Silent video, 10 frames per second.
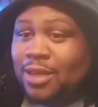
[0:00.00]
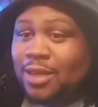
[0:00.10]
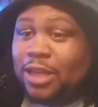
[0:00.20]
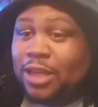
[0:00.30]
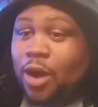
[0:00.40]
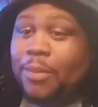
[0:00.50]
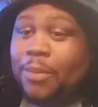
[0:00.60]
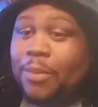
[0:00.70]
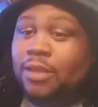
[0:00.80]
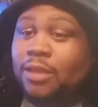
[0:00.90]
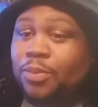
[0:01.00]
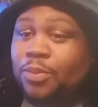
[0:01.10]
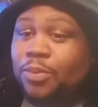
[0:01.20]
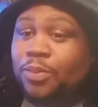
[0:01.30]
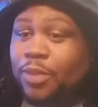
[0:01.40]
just let you know I
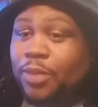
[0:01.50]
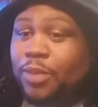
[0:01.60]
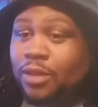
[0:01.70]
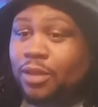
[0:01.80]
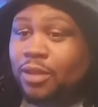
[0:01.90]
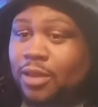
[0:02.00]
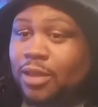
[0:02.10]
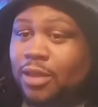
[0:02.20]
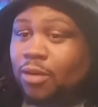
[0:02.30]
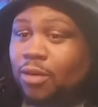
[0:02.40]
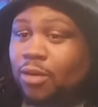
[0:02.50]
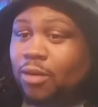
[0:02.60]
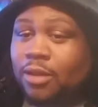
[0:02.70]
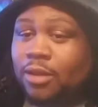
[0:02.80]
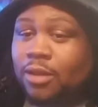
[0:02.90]
may spill the beans because
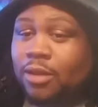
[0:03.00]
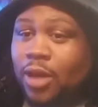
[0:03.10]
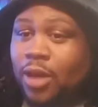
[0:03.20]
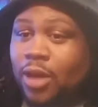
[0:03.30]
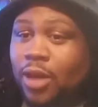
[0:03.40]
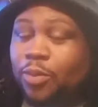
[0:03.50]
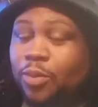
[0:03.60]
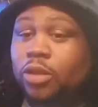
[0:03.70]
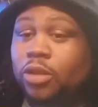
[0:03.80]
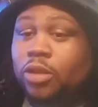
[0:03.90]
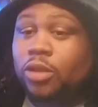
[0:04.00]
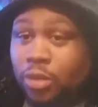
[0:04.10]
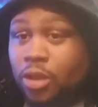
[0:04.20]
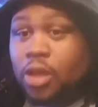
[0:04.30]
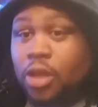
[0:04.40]
I don't know how to do non-spoiler
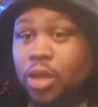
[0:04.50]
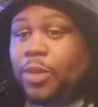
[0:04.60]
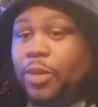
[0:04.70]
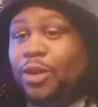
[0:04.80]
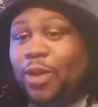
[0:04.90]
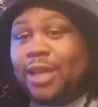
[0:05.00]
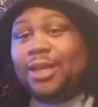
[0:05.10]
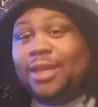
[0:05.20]
shows. But